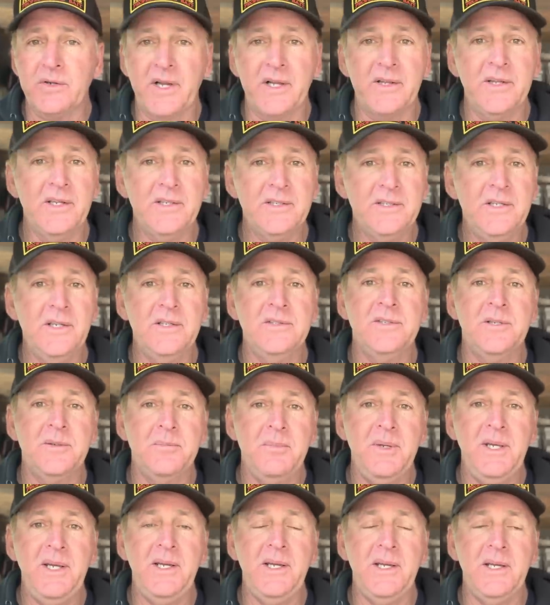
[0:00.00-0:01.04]
Now, this doesn't
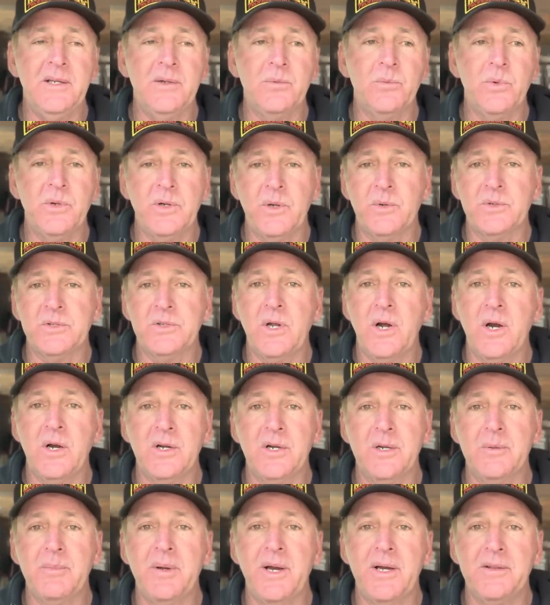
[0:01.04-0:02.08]
mean what I was
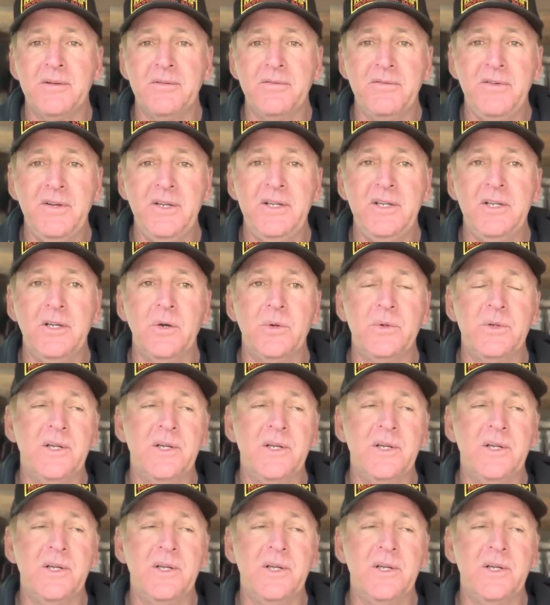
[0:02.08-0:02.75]
talking about in the video.